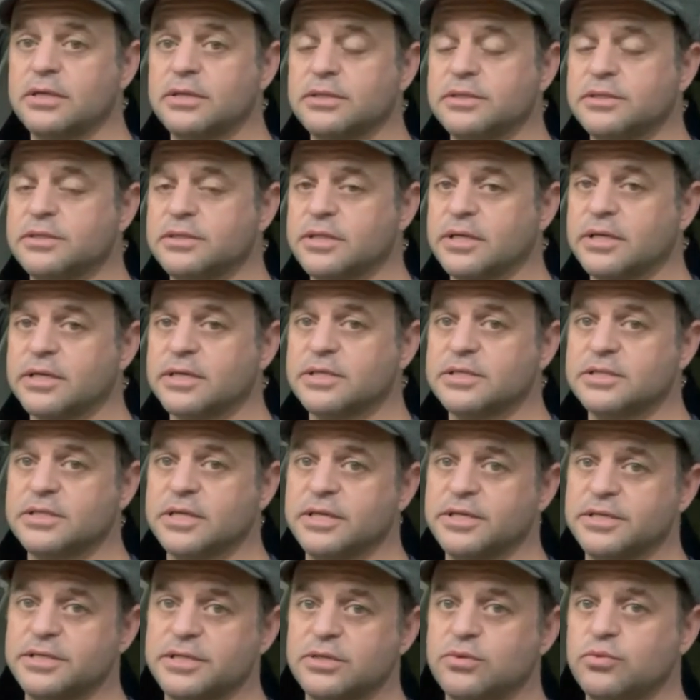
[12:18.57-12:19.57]
Like I
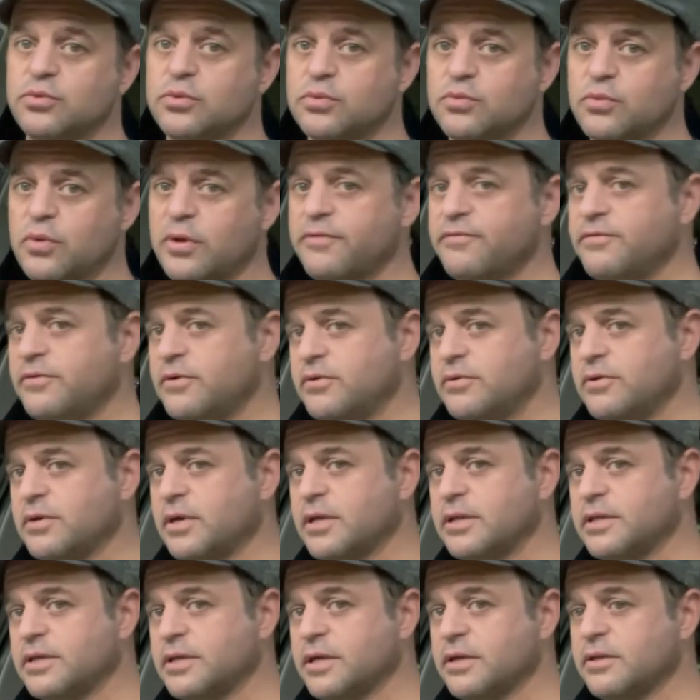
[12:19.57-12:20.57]
said, did it with one phone,
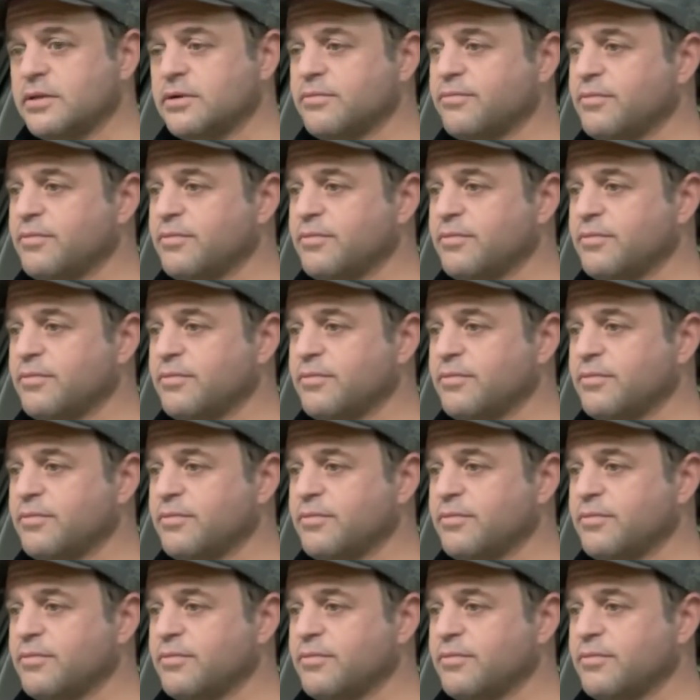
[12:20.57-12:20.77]
not the other.